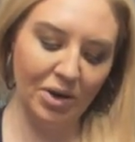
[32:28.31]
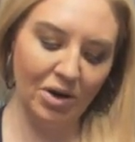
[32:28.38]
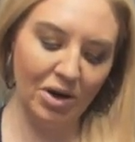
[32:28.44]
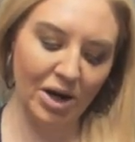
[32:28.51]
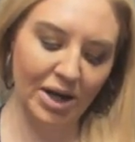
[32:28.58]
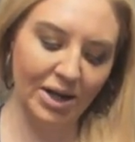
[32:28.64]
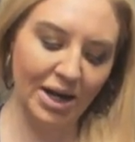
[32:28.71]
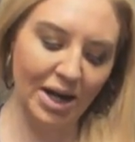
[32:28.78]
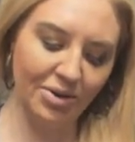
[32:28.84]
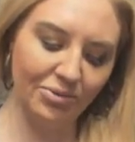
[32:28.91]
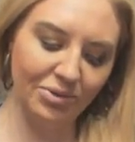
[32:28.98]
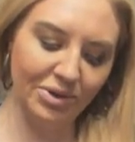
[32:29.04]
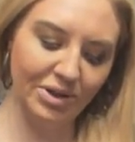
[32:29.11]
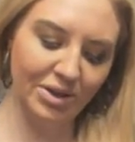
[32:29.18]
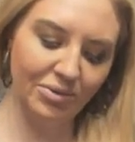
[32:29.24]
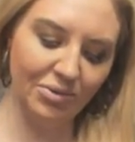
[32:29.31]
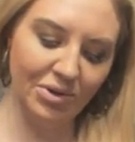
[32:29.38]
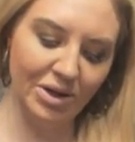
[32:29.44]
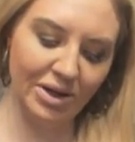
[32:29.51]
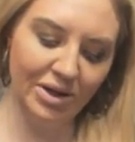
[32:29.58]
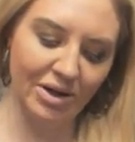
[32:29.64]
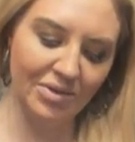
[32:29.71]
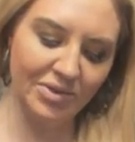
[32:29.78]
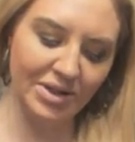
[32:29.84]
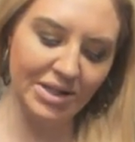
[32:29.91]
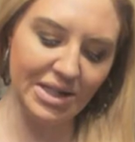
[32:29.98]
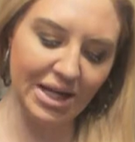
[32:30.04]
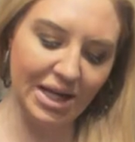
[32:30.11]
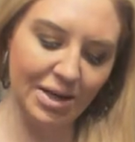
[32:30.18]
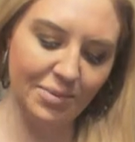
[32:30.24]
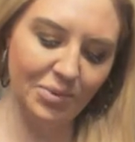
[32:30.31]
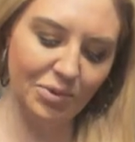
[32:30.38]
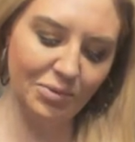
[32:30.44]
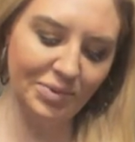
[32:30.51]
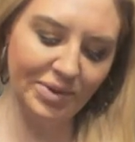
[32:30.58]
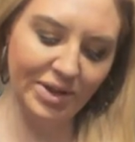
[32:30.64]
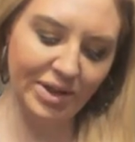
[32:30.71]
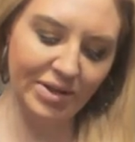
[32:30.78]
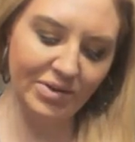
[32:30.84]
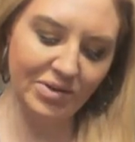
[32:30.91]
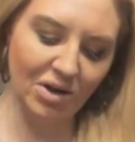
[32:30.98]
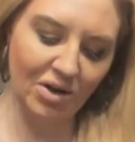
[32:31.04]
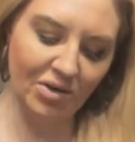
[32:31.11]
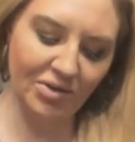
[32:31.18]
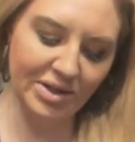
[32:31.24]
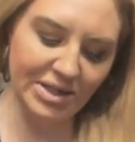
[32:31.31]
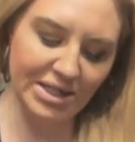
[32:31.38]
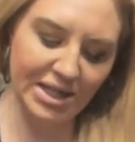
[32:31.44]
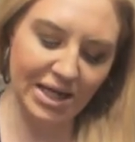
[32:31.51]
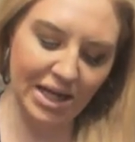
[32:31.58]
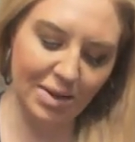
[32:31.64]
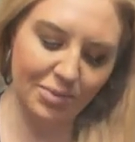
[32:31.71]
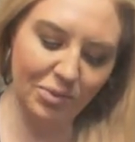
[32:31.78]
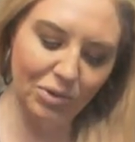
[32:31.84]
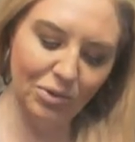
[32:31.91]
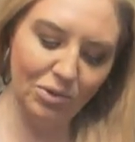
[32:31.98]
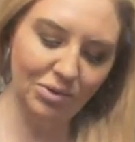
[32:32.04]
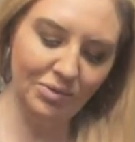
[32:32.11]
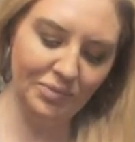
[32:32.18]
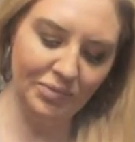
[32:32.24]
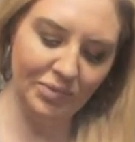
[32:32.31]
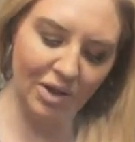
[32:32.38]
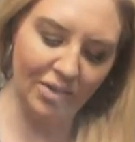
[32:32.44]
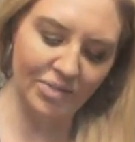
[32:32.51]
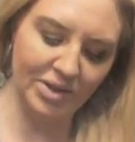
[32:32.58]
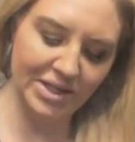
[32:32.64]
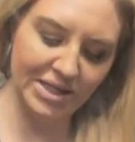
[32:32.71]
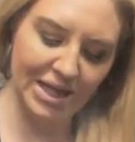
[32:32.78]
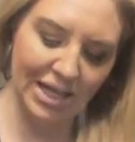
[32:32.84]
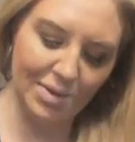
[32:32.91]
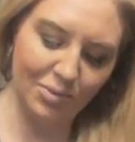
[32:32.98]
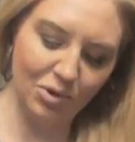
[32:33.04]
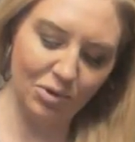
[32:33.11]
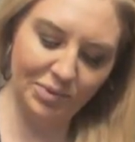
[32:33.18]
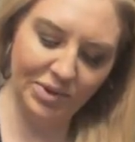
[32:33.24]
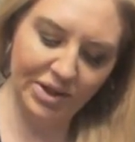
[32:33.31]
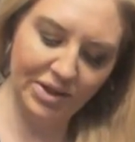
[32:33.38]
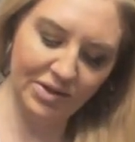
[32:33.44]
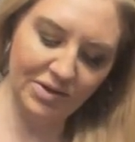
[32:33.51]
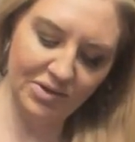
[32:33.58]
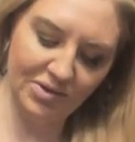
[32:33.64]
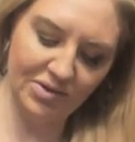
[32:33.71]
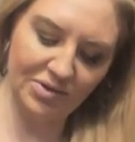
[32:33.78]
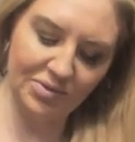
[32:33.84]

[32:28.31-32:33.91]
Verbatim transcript: All right. I really want it on the table, please. On the table. On the table, please.